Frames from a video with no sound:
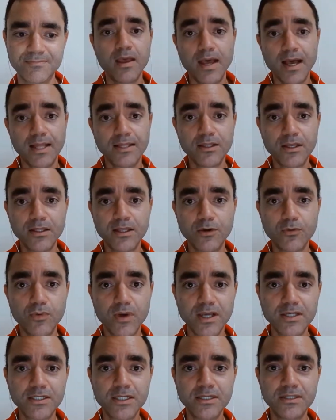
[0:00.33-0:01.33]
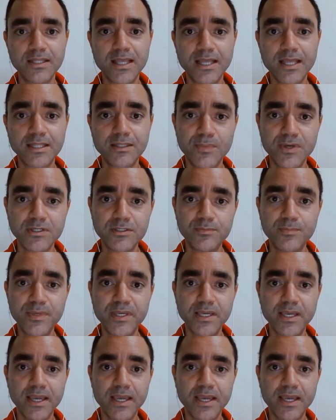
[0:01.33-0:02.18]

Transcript: Another question that must be